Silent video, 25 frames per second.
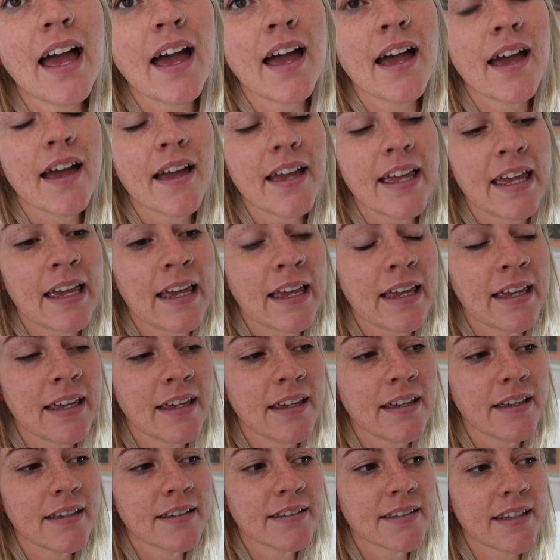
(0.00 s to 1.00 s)
It
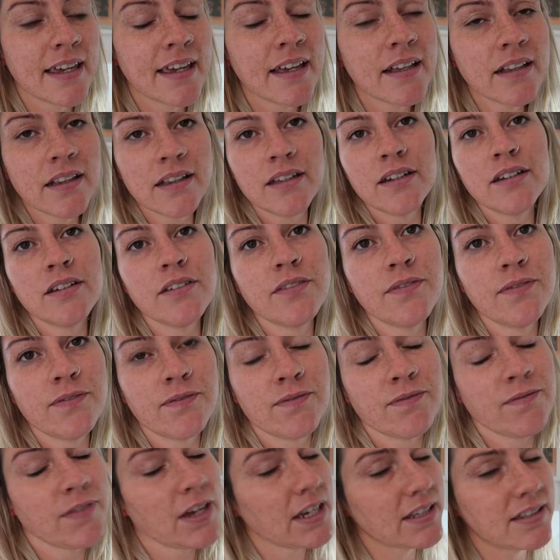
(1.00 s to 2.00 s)
is England
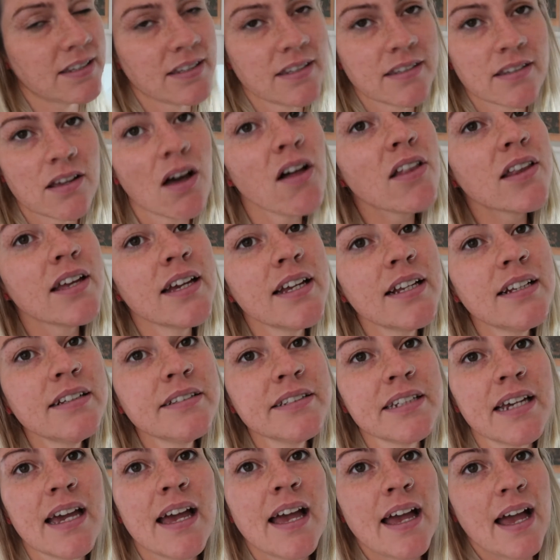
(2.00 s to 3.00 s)
versus
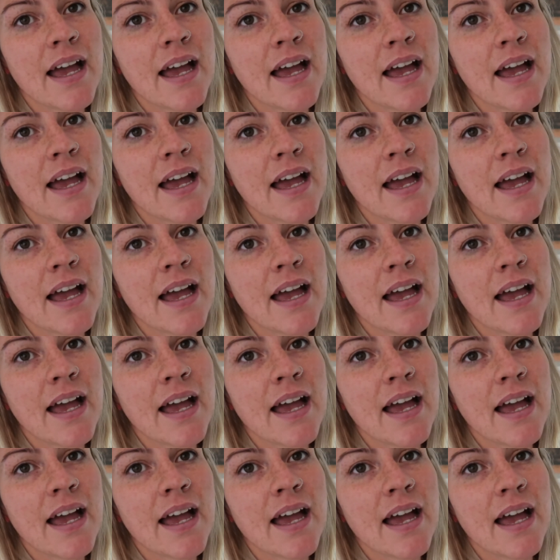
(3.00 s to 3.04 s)
Scotland,